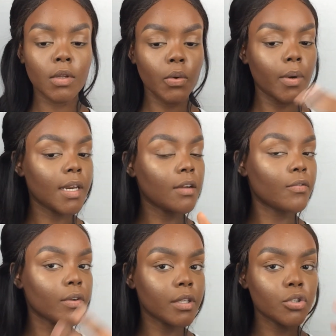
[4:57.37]
Waiting
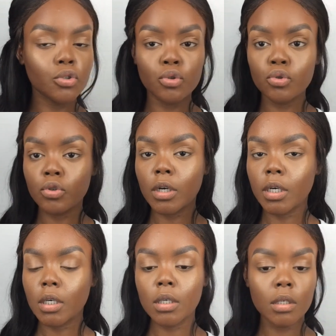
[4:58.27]
for this to
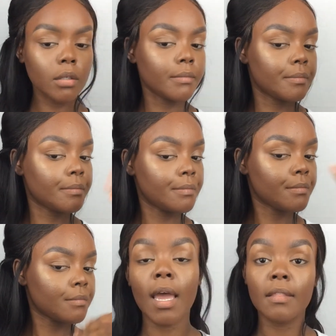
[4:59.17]
dry.
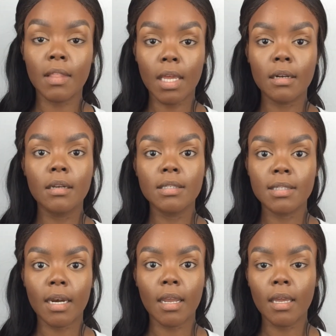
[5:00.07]
And then
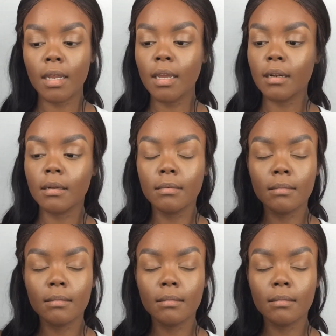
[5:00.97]
setting it again.